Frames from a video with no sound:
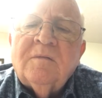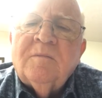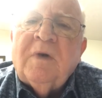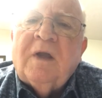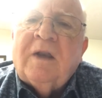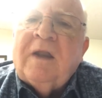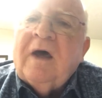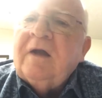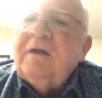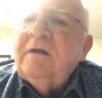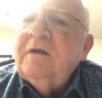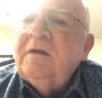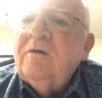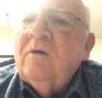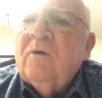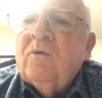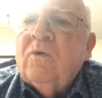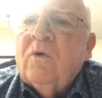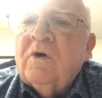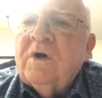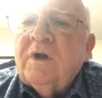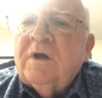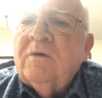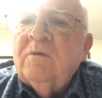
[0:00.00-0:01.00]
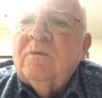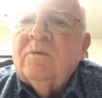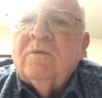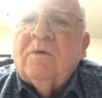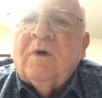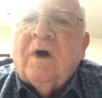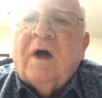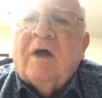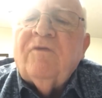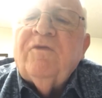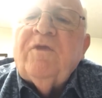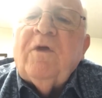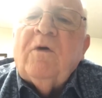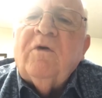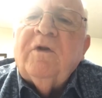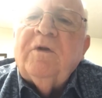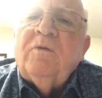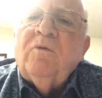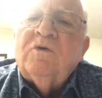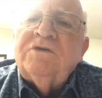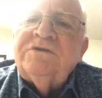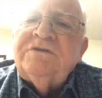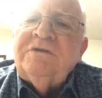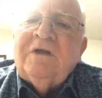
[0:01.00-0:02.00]
And I didn't know what it, I thought
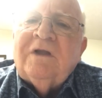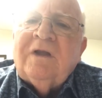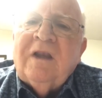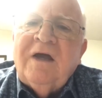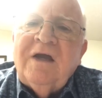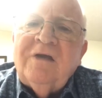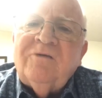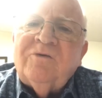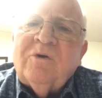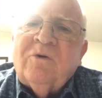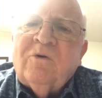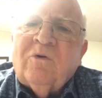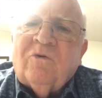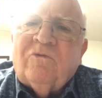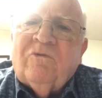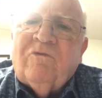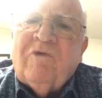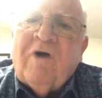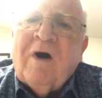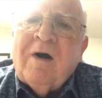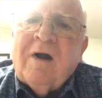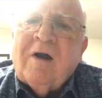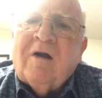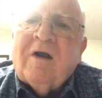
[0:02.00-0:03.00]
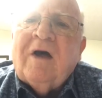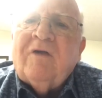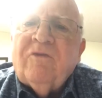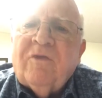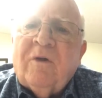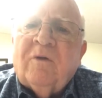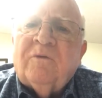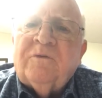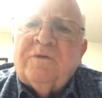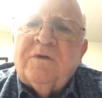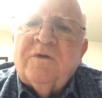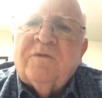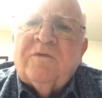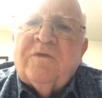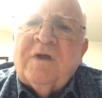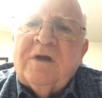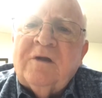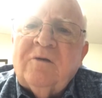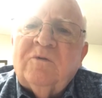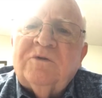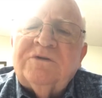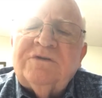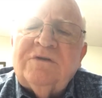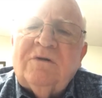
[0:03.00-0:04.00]
it was an electrical fire. I thought the
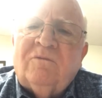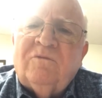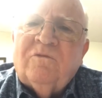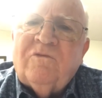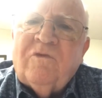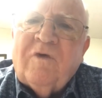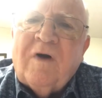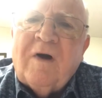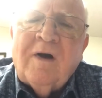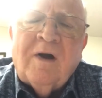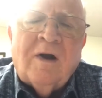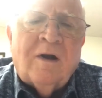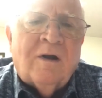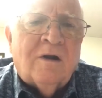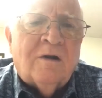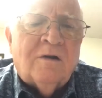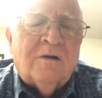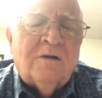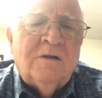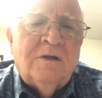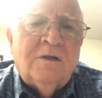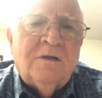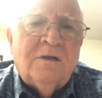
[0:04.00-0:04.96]
thing was on fire.